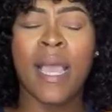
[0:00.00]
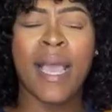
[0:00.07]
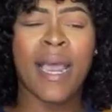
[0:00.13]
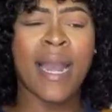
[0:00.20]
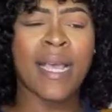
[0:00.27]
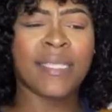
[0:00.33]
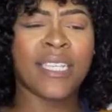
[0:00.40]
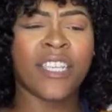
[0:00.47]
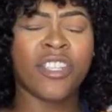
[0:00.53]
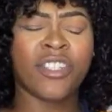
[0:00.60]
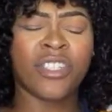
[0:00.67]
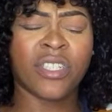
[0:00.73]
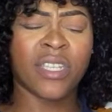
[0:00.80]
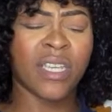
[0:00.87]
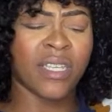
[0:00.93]
And I said,
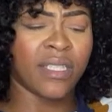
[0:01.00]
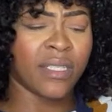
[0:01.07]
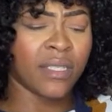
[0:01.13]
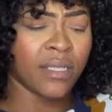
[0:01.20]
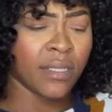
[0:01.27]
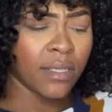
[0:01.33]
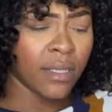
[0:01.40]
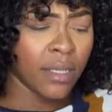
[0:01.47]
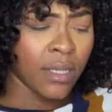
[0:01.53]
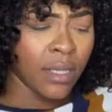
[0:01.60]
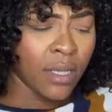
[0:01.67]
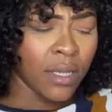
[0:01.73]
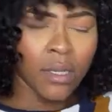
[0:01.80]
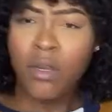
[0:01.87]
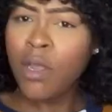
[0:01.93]
shit,
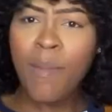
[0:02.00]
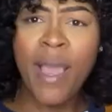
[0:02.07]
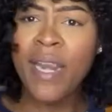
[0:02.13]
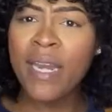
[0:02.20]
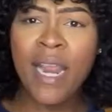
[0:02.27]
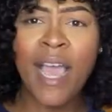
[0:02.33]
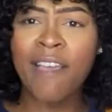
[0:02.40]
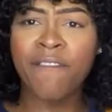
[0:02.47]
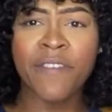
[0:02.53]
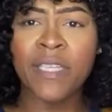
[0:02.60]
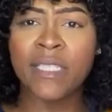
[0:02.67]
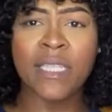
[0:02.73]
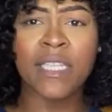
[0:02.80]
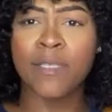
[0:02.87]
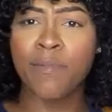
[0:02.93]
nobody now
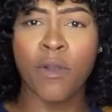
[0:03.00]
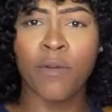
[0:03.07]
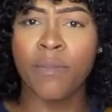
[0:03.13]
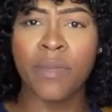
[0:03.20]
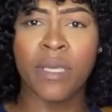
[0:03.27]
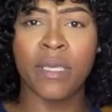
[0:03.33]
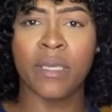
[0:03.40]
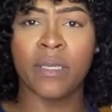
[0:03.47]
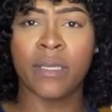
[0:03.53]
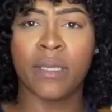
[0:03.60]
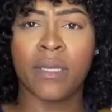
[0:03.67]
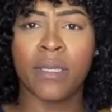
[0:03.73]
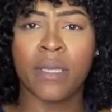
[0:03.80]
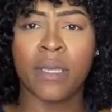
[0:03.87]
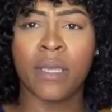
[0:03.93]
fix this but me.
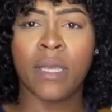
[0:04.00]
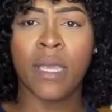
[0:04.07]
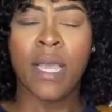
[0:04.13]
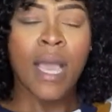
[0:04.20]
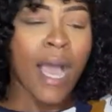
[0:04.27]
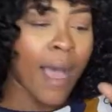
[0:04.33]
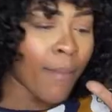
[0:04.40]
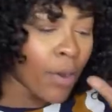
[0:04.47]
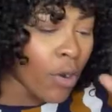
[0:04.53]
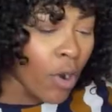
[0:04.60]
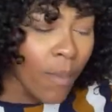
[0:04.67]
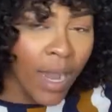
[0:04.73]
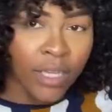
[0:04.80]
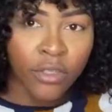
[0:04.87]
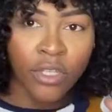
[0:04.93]
I'm going to go
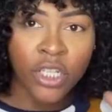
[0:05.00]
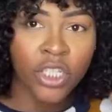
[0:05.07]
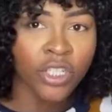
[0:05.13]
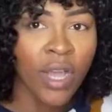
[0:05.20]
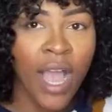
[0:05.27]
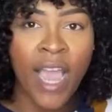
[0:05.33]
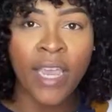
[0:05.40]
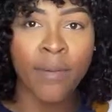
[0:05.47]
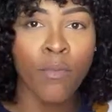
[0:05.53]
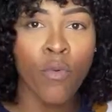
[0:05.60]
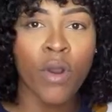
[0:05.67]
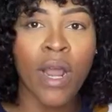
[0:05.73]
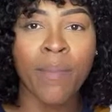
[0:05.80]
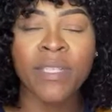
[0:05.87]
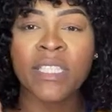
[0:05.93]
back to the drawing
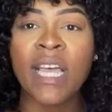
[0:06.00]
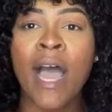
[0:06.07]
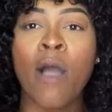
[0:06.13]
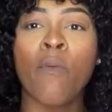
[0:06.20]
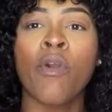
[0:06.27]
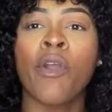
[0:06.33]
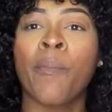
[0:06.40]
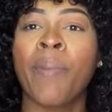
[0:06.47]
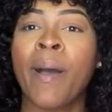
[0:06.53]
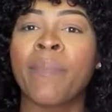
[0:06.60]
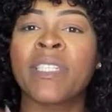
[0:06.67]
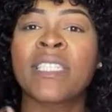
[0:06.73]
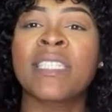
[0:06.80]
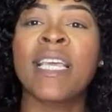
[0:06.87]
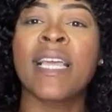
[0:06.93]
board. I'm going to start work for
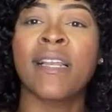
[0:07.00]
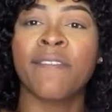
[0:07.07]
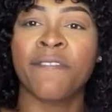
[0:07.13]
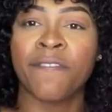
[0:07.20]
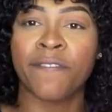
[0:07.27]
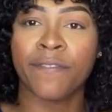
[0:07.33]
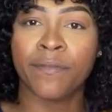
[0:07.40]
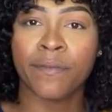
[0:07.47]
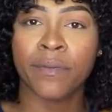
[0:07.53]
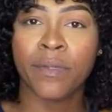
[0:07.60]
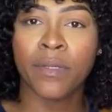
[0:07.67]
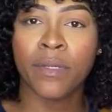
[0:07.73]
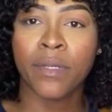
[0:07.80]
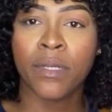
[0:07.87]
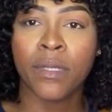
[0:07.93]
myself.
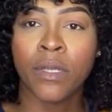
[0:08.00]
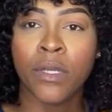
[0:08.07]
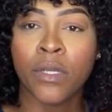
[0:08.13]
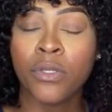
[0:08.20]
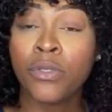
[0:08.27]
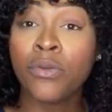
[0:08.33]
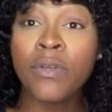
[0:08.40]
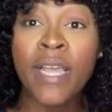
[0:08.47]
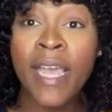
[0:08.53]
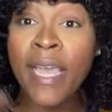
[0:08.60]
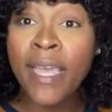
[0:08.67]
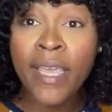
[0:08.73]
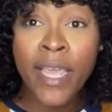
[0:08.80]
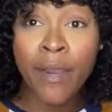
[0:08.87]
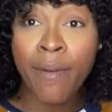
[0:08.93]

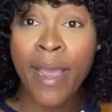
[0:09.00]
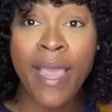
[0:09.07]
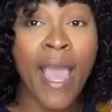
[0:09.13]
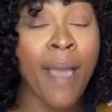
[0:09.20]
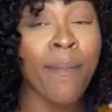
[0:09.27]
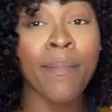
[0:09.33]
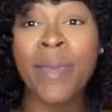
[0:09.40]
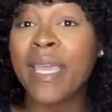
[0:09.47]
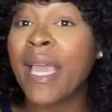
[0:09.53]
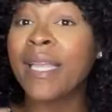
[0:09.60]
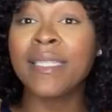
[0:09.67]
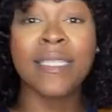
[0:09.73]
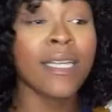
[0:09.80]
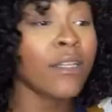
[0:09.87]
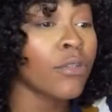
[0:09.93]
Today, here I am. I
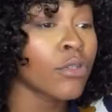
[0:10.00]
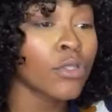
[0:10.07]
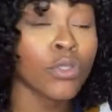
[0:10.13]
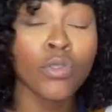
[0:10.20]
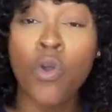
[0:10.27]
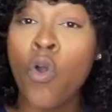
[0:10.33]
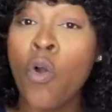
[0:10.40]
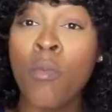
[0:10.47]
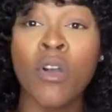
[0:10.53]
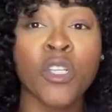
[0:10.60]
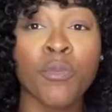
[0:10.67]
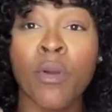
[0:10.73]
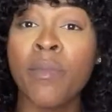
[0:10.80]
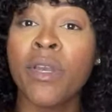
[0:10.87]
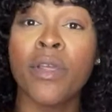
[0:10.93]
can tell you so much,
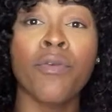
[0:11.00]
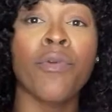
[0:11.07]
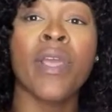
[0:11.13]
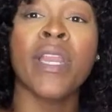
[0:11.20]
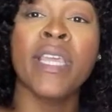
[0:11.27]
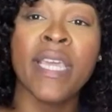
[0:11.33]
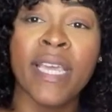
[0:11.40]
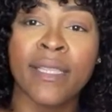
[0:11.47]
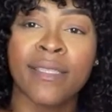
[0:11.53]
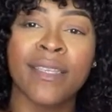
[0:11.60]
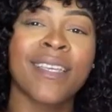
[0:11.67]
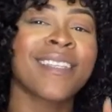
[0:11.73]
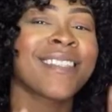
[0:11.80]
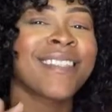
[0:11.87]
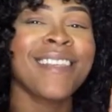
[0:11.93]
but I'm not ready yet.
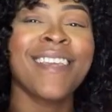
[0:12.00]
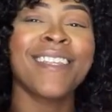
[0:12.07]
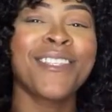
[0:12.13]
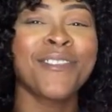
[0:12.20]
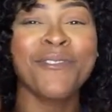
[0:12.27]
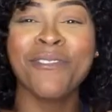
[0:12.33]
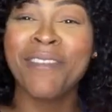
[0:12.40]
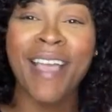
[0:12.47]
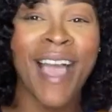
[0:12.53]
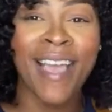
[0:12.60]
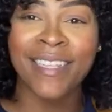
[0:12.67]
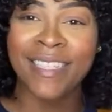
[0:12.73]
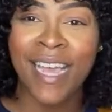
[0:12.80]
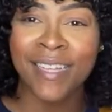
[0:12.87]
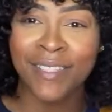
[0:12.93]
Stay tuned,
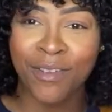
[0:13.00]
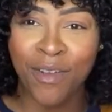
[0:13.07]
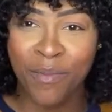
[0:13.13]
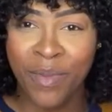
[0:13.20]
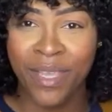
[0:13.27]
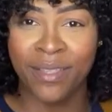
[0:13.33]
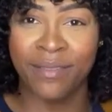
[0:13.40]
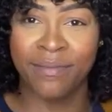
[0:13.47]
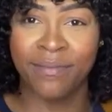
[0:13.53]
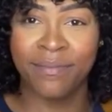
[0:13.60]
guys. That's coming.